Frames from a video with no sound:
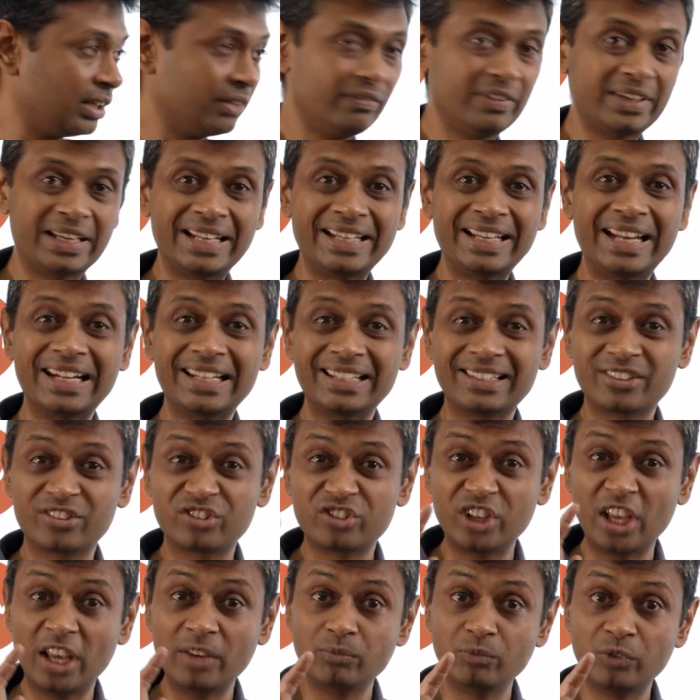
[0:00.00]
we can get in the
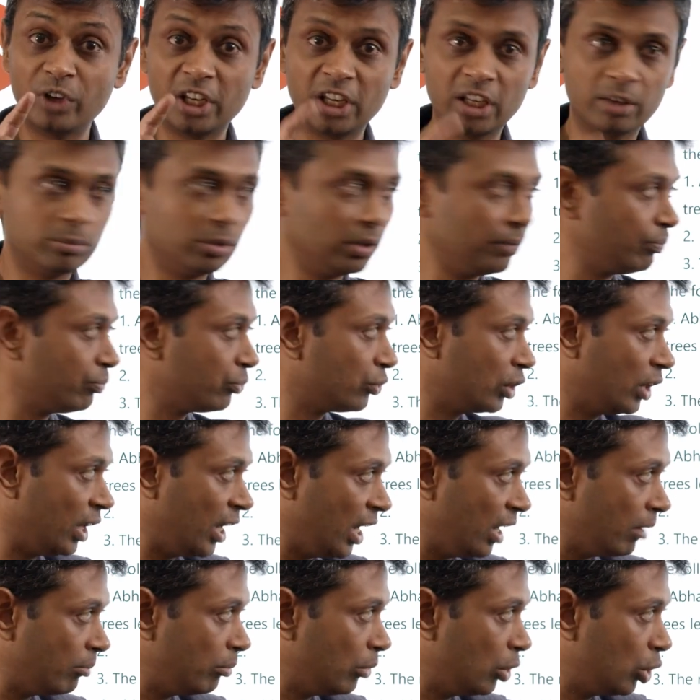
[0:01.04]
same variable.
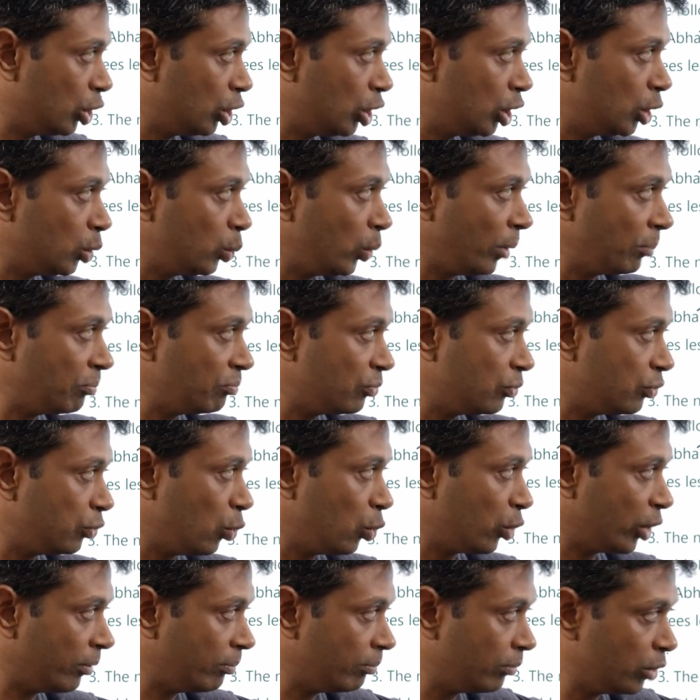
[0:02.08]
M, 2M,
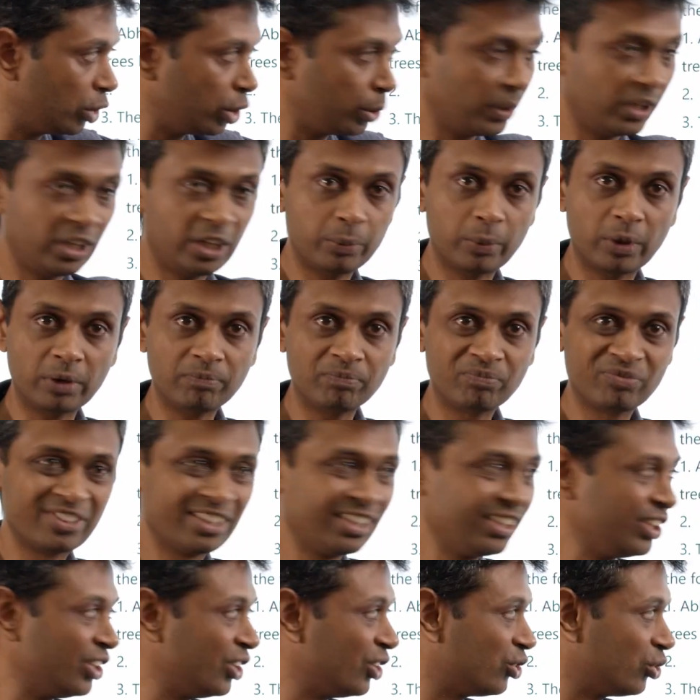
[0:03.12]
4M, 21.
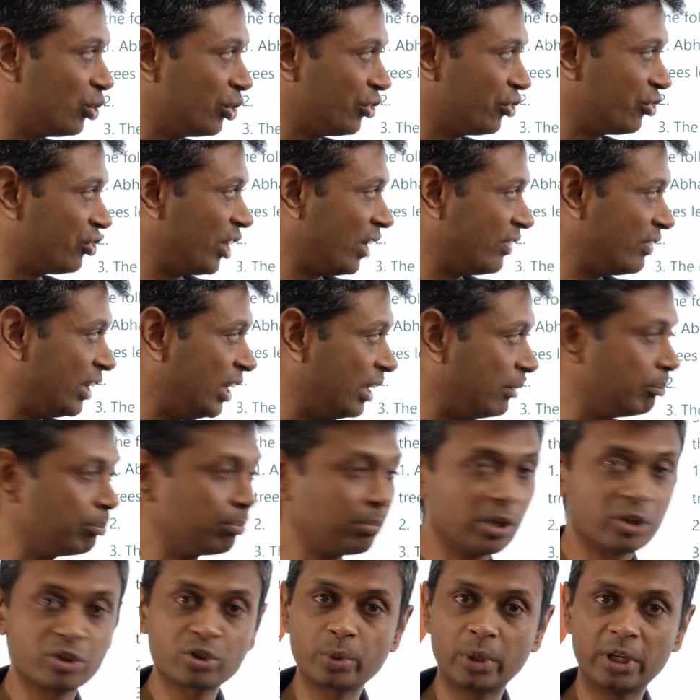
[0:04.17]
So it is 7M
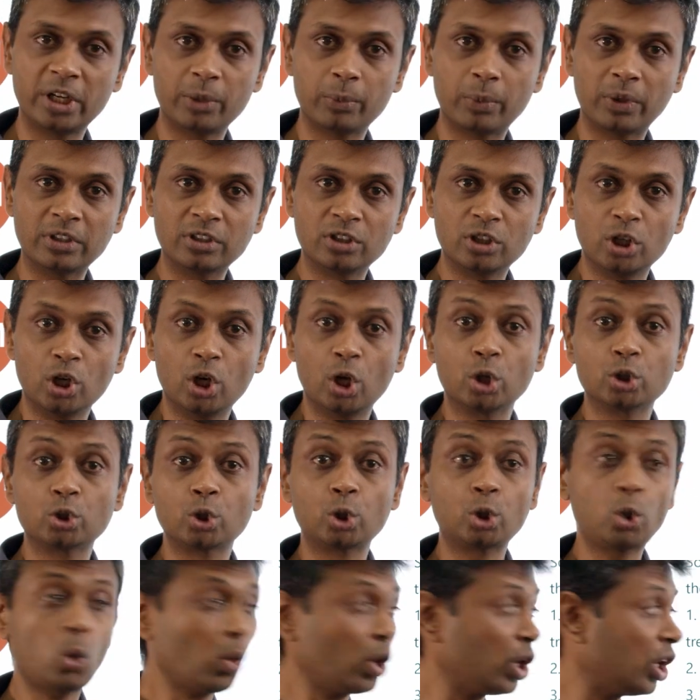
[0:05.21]
plus 21. So
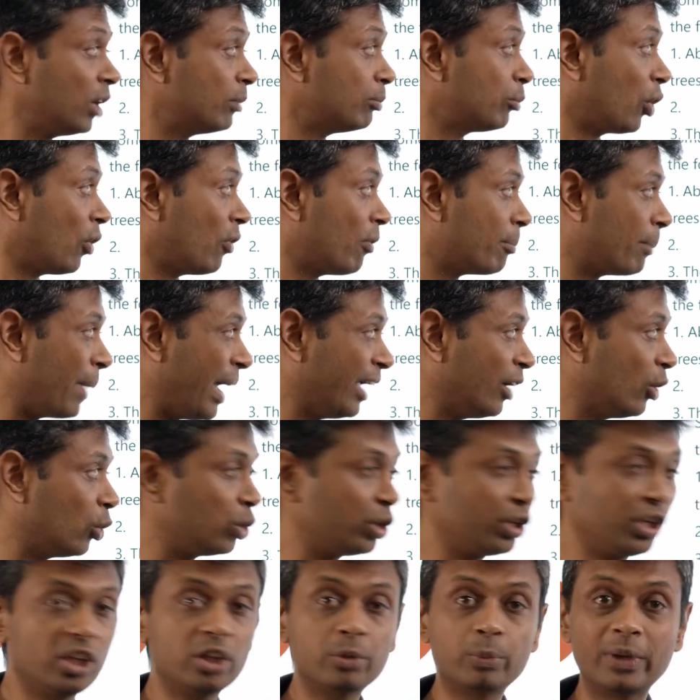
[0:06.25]
total number of mango
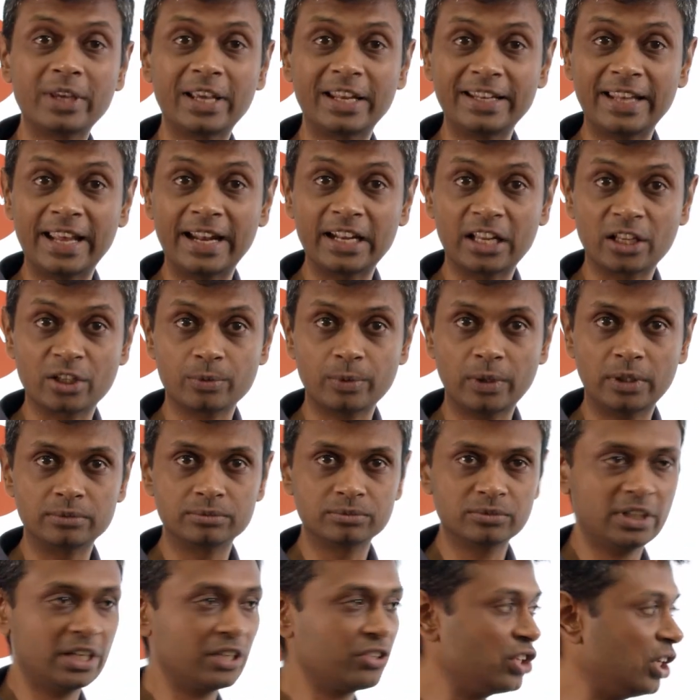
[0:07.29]
trees we can get as well.
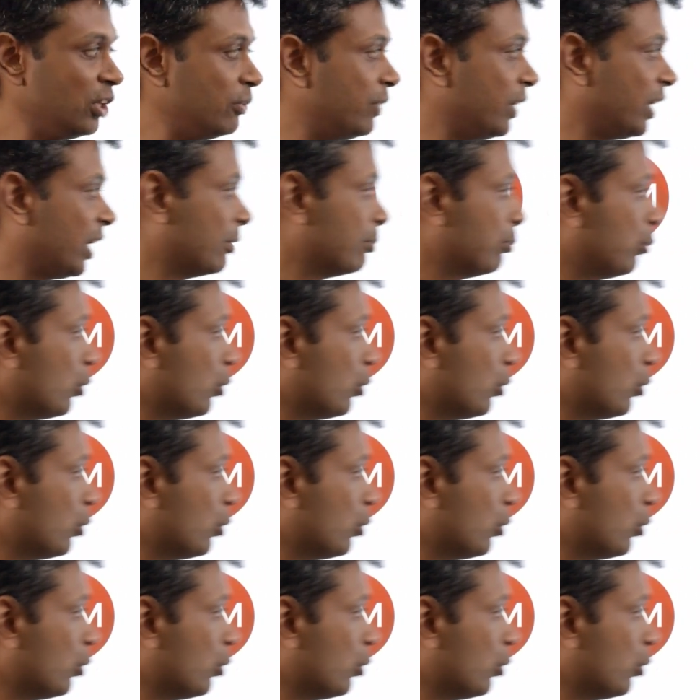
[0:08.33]
Let's see if we can